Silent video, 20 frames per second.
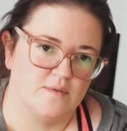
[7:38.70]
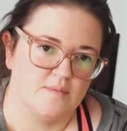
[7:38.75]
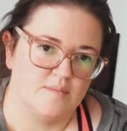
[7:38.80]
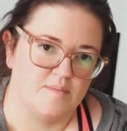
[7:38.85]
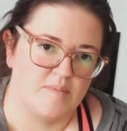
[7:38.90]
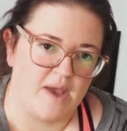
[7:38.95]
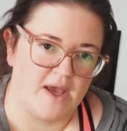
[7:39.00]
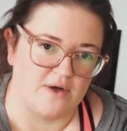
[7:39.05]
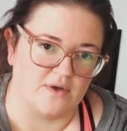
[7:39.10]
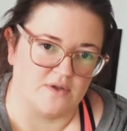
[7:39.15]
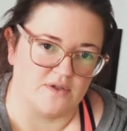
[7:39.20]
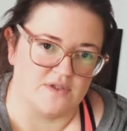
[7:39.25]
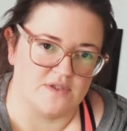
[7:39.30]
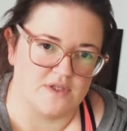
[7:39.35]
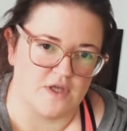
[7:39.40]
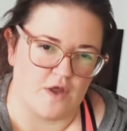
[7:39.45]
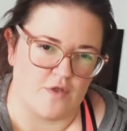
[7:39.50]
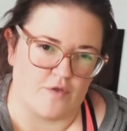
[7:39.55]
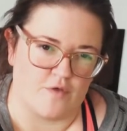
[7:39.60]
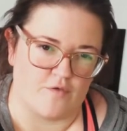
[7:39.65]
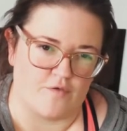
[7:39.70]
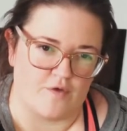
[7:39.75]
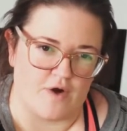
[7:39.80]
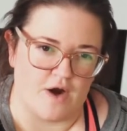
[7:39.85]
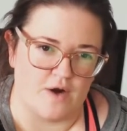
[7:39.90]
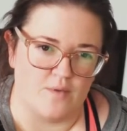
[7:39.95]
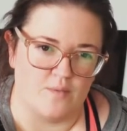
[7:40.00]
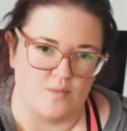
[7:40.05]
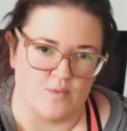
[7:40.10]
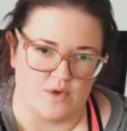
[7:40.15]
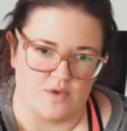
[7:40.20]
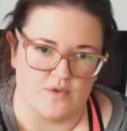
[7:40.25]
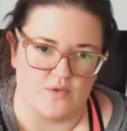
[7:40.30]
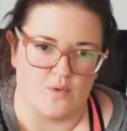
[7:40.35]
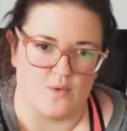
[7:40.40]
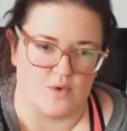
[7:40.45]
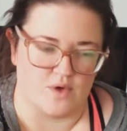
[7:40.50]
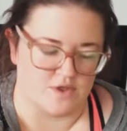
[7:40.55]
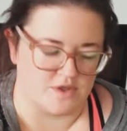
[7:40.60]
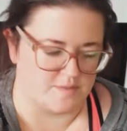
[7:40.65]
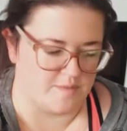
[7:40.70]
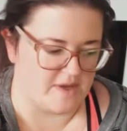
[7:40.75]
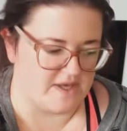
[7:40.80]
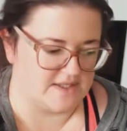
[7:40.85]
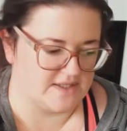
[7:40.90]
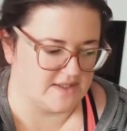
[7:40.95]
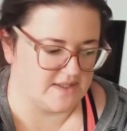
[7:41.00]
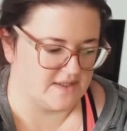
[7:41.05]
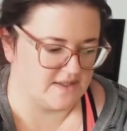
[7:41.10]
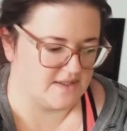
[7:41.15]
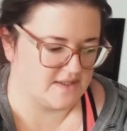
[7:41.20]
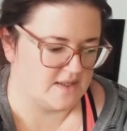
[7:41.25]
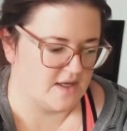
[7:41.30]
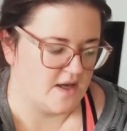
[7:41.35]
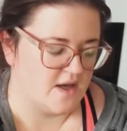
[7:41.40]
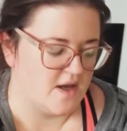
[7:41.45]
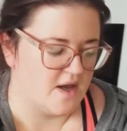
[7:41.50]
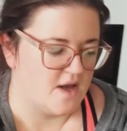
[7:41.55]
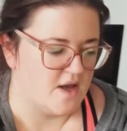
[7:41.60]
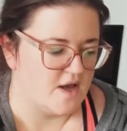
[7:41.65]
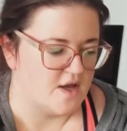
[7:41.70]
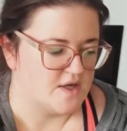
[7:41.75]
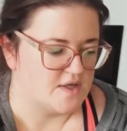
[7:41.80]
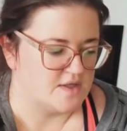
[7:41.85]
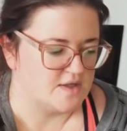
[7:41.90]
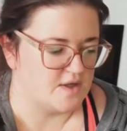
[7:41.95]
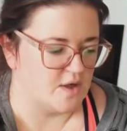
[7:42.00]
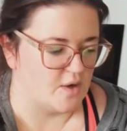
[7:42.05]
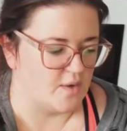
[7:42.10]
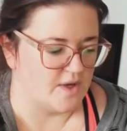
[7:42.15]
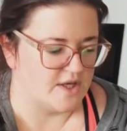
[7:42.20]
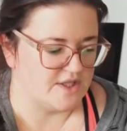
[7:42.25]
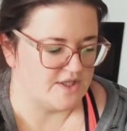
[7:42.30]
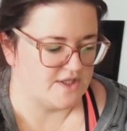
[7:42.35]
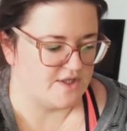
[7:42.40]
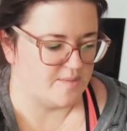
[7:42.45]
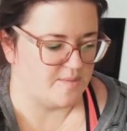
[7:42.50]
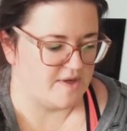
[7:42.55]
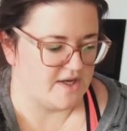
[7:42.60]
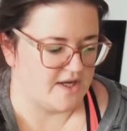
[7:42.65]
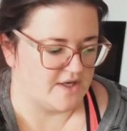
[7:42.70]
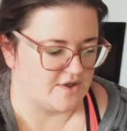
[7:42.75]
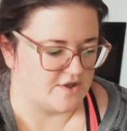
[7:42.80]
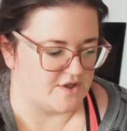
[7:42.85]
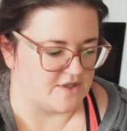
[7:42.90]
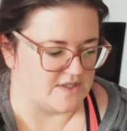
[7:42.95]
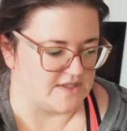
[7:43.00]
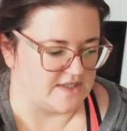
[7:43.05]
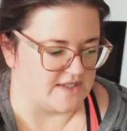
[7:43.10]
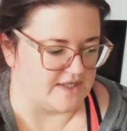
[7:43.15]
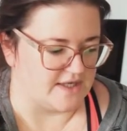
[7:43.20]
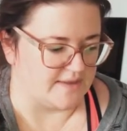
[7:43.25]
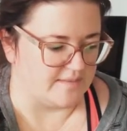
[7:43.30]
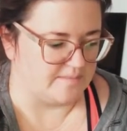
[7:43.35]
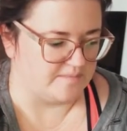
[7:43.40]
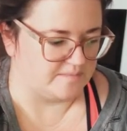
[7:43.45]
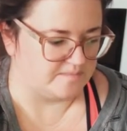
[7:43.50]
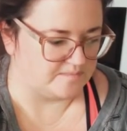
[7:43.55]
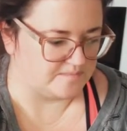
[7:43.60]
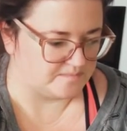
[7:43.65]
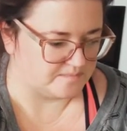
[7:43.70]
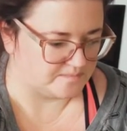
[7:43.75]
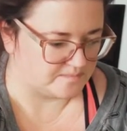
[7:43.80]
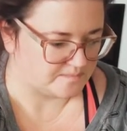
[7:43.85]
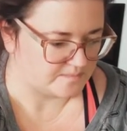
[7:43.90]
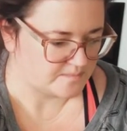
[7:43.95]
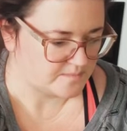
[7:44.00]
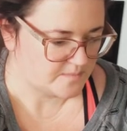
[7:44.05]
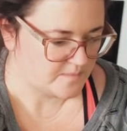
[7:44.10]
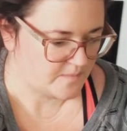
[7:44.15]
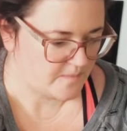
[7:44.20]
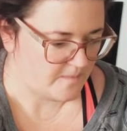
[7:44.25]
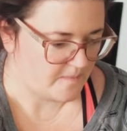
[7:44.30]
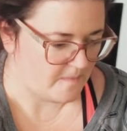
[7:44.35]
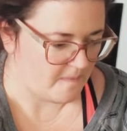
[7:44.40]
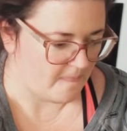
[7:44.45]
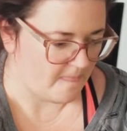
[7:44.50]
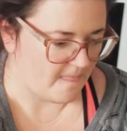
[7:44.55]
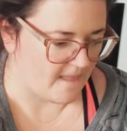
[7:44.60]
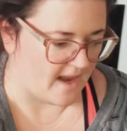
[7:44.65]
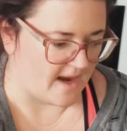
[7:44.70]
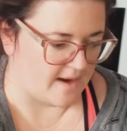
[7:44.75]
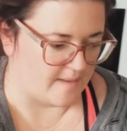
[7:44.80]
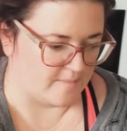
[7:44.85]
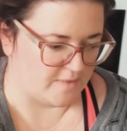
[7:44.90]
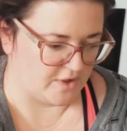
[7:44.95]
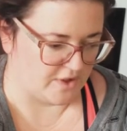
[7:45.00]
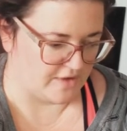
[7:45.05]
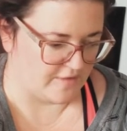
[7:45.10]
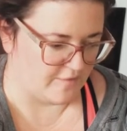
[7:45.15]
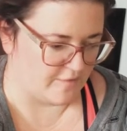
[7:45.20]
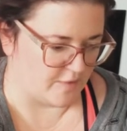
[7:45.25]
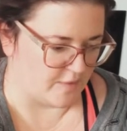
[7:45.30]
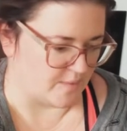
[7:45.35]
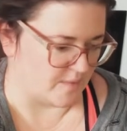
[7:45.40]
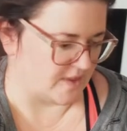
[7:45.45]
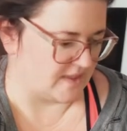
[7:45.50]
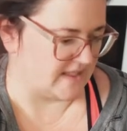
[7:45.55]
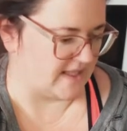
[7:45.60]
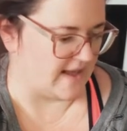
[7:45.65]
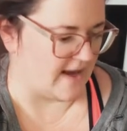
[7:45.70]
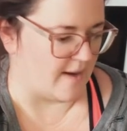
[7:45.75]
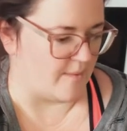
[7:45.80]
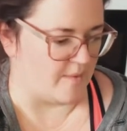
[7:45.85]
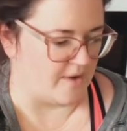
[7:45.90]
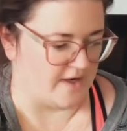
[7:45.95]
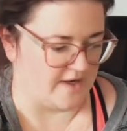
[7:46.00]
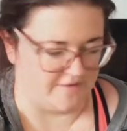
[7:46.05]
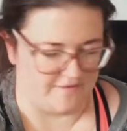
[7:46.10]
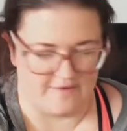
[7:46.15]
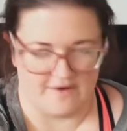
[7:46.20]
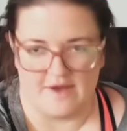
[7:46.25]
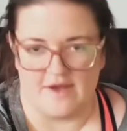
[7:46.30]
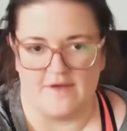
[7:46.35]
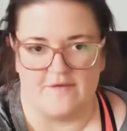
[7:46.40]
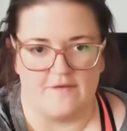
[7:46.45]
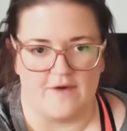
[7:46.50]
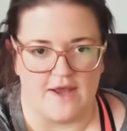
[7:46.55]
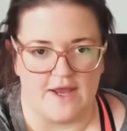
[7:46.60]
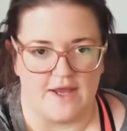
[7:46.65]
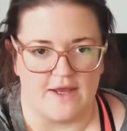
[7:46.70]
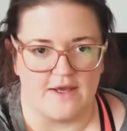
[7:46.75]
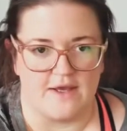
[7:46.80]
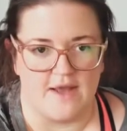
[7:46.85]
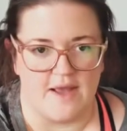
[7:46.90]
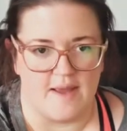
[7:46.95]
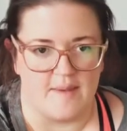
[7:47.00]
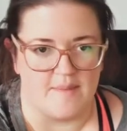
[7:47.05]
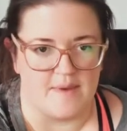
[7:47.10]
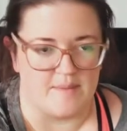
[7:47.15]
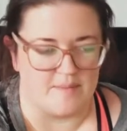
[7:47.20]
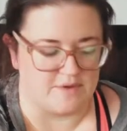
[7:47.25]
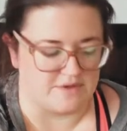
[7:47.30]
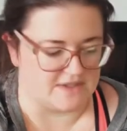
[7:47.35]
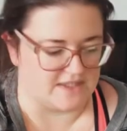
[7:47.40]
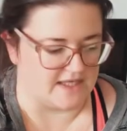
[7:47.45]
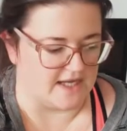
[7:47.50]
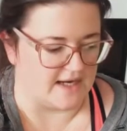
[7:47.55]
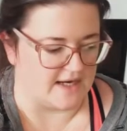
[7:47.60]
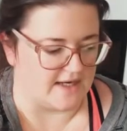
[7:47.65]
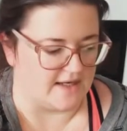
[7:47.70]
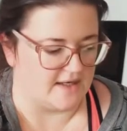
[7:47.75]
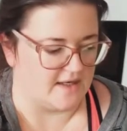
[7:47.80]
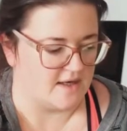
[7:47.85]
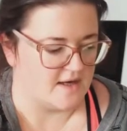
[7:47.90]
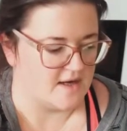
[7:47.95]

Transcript: petals on the front with orange bases. So it should be interesting. And I'm looking forward to that one if I, if I am able to get it.